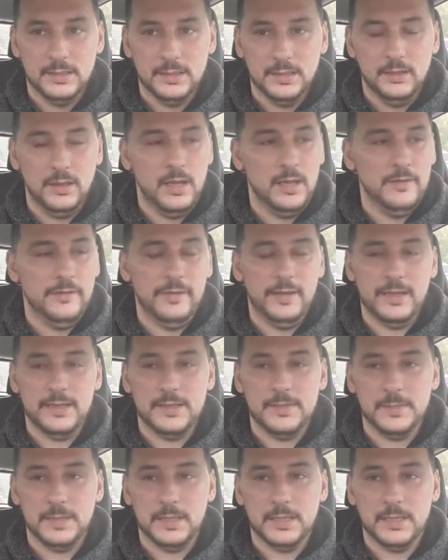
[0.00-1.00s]
A lot of
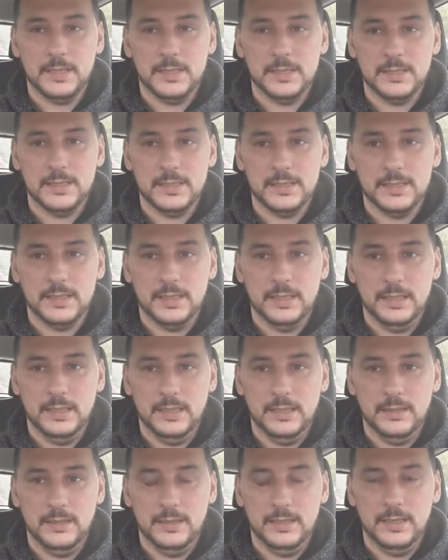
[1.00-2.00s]
that's because
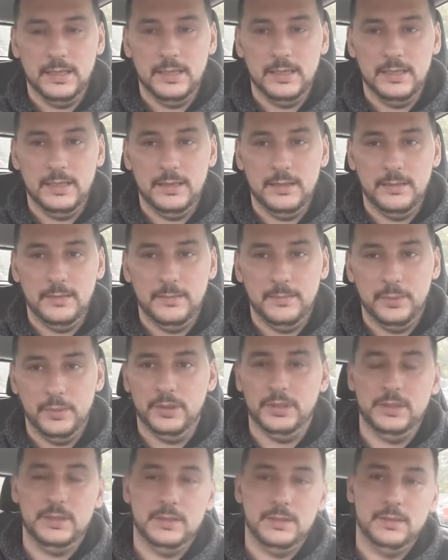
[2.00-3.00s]
they
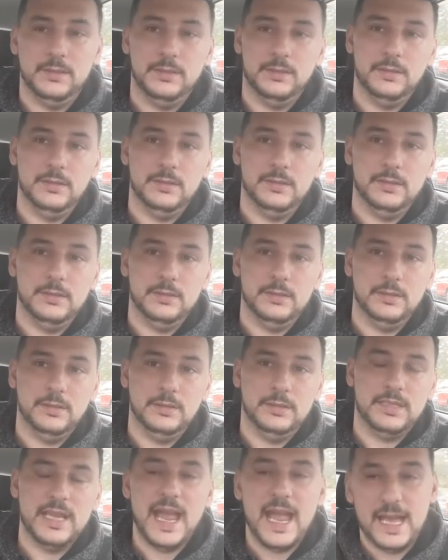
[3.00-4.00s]
put
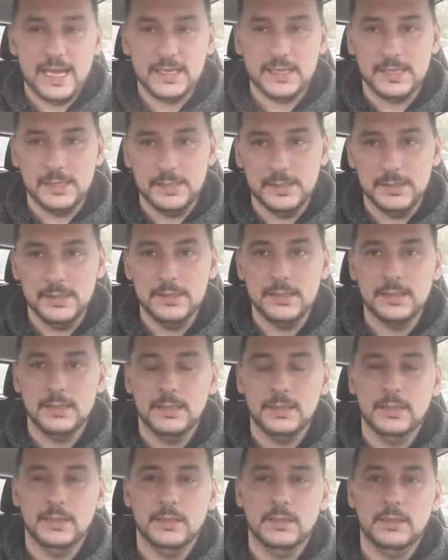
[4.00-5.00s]
taxes
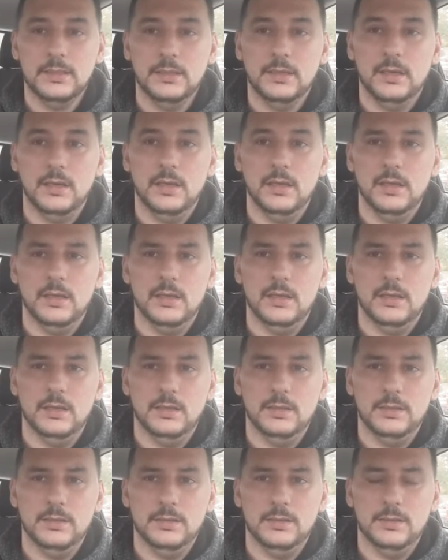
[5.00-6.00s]

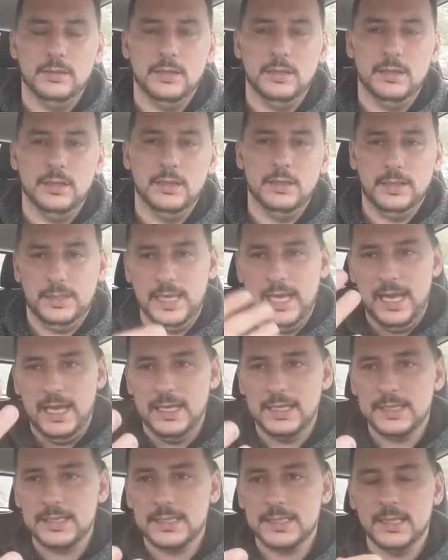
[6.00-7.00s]
on
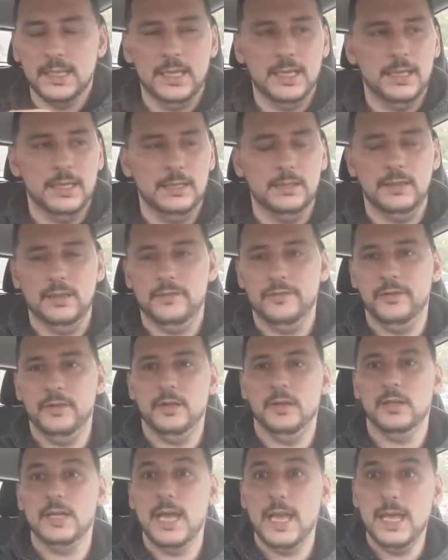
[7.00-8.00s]
gas, and they
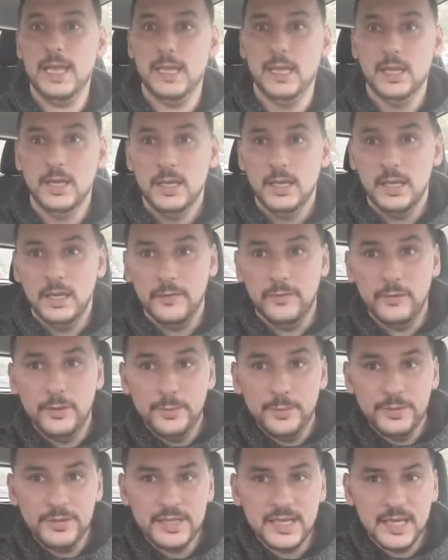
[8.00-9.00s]
figured, hey, if we
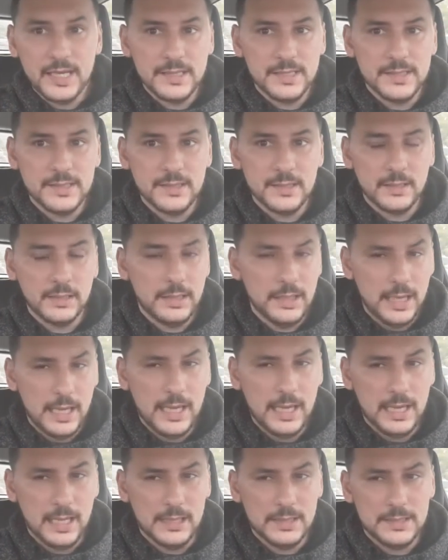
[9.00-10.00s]
put taxes on
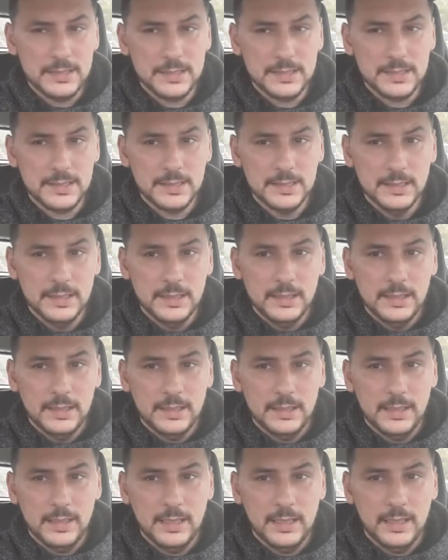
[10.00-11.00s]
gas,
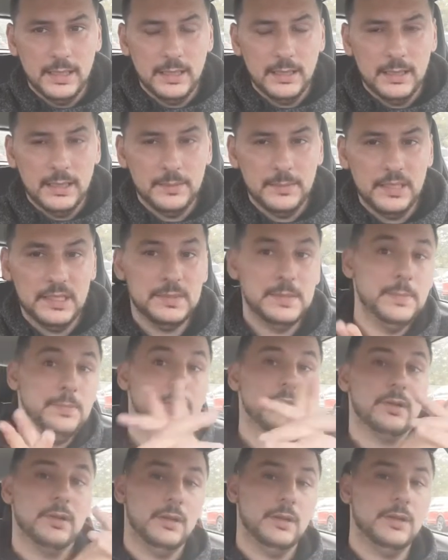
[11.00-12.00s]
then that means
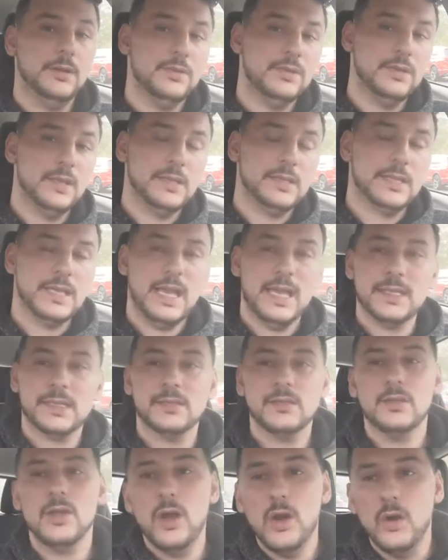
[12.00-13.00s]
people are going to use less
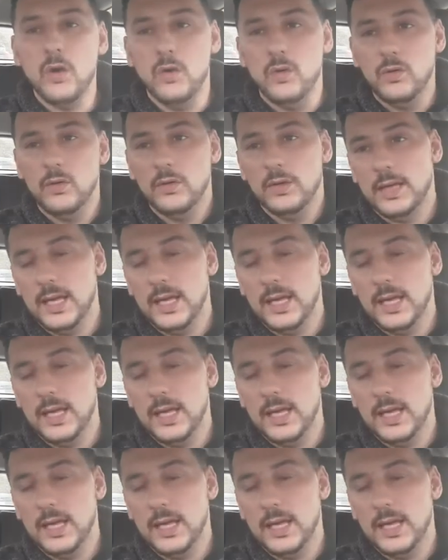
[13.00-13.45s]
gas. No!